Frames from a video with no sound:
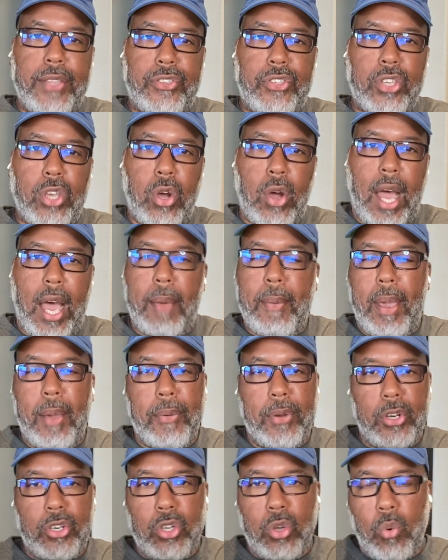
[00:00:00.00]
And so
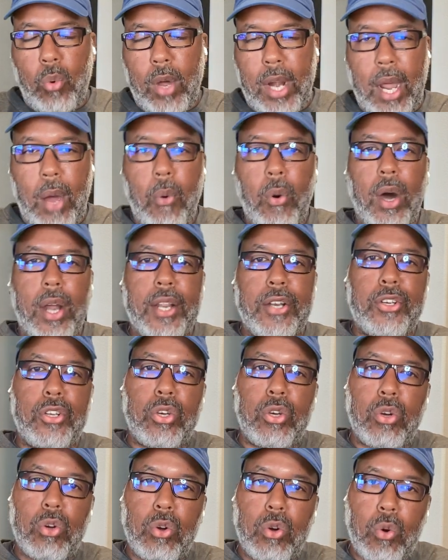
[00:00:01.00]
I'm able to do what I want
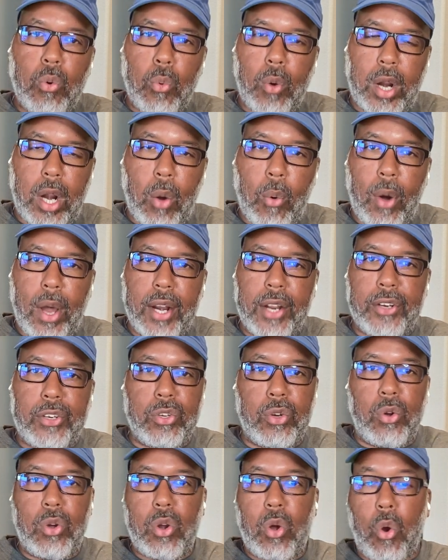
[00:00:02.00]
to do, when I want
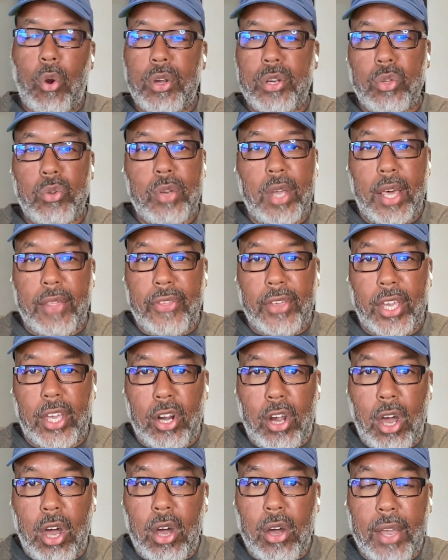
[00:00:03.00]
to do it, or do
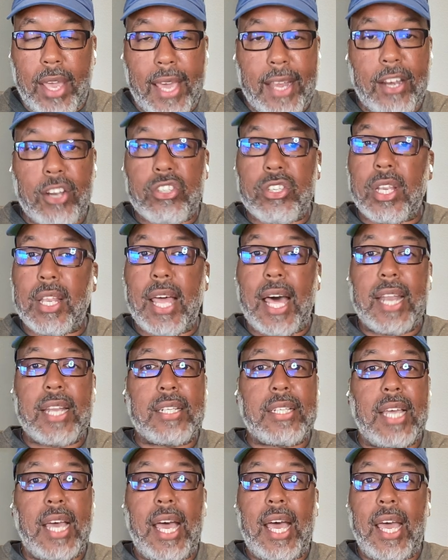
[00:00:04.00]
nothing at all. And there's a
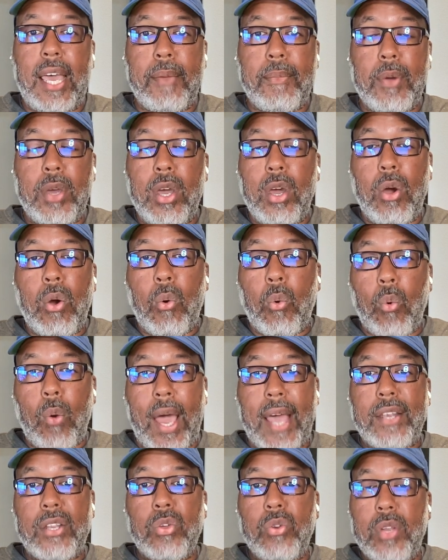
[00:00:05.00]
lot of time
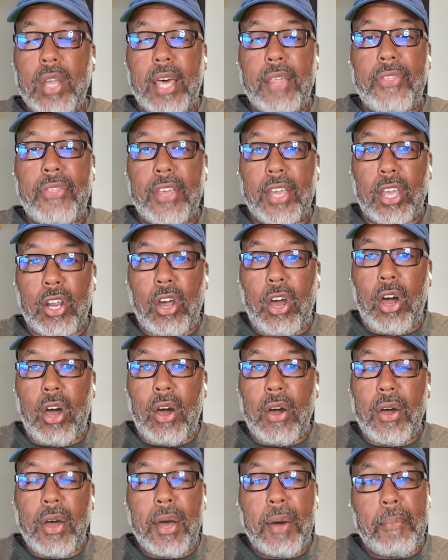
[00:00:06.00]
where I do nothing at
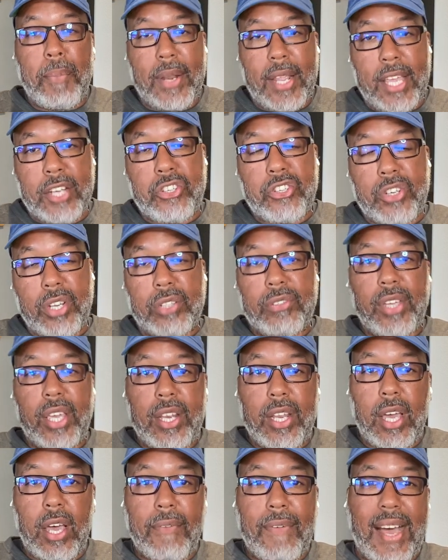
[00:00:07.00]
all, but
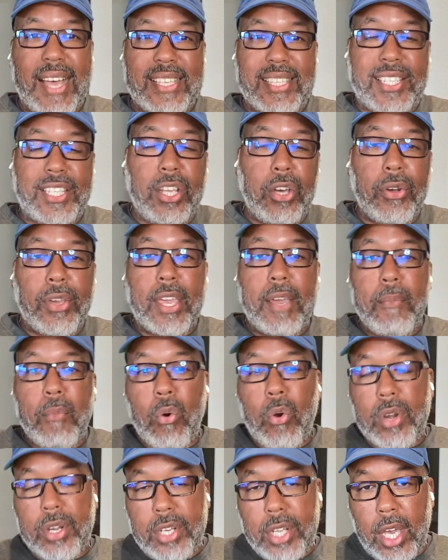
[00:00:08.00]
interestingly enough, I still
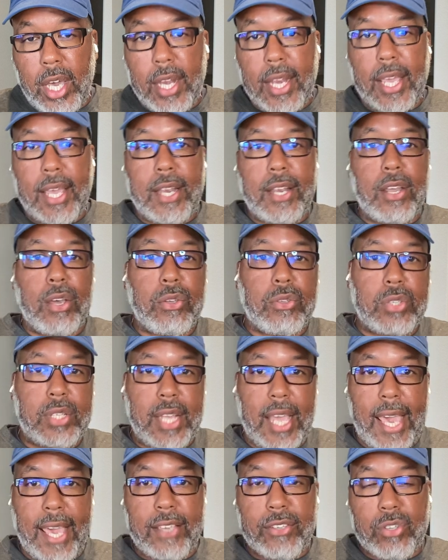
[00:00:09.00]
get more done in
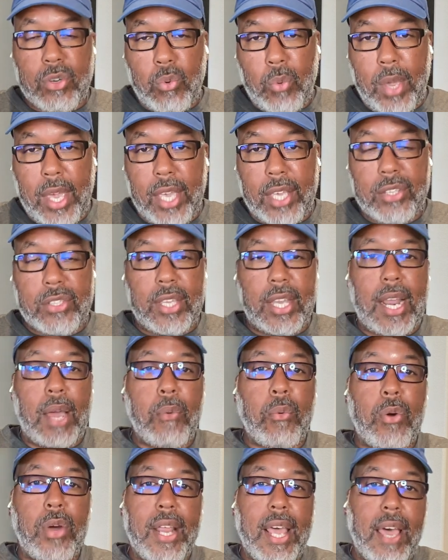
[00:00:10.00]
those days or weeks than
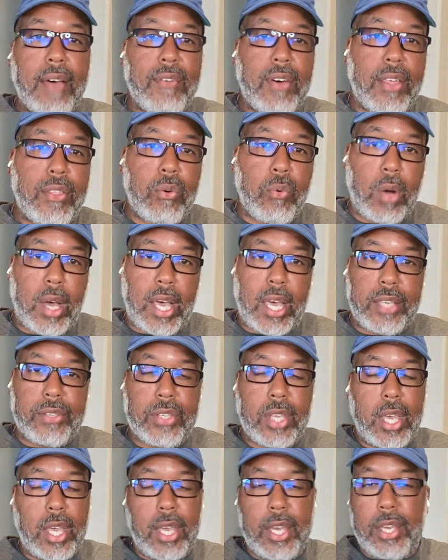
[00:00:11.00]
I would have
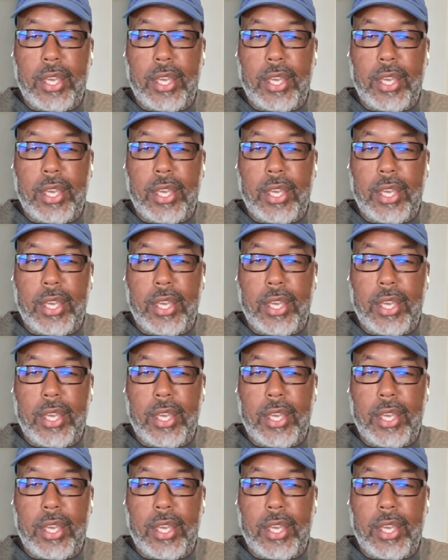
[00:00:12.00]
otherwise,